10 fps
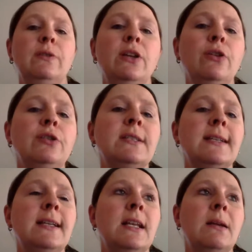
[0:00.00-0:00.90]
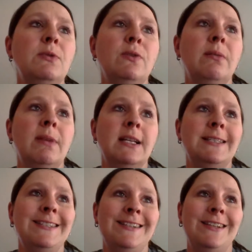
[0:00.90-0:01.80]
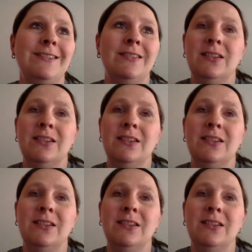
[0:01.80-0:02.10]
doing your city and I'm doing my city.